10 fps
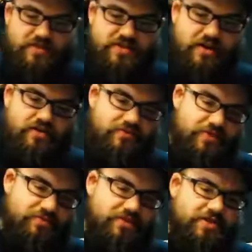to
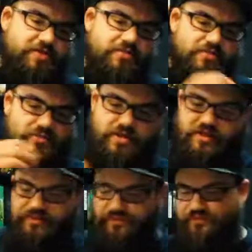sacrifice my Seeker of the
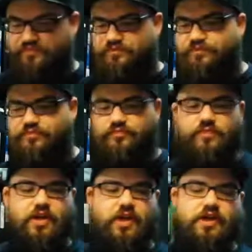Way.
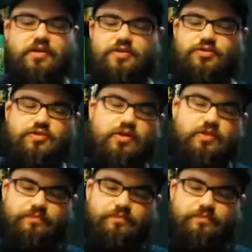And draw.